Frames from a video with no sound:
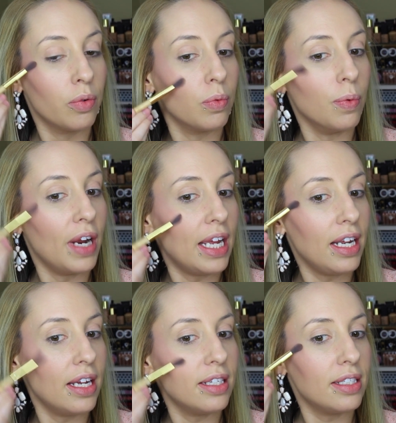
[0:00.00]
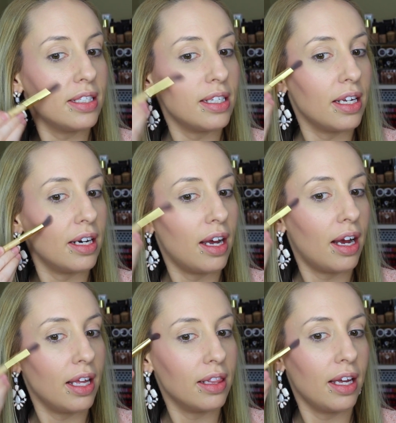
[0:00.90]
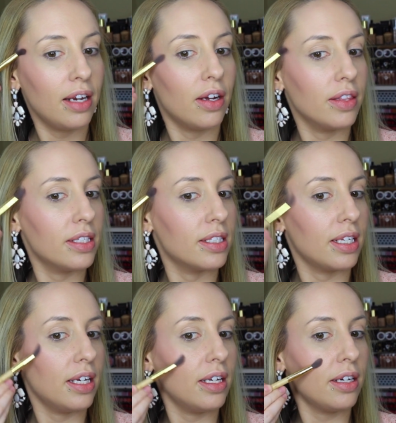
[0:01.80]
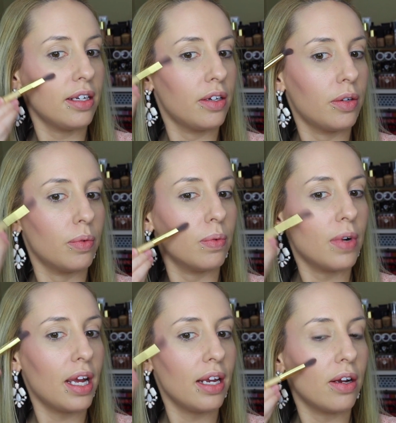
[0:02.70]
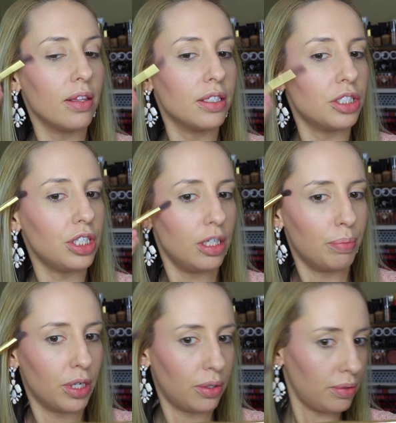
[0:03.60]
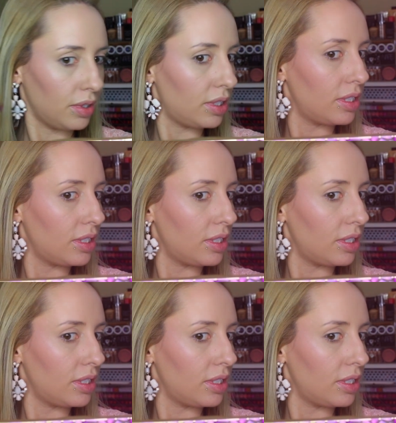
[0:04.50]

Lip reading: radiance and highlight on the skin, right on the cheekbones.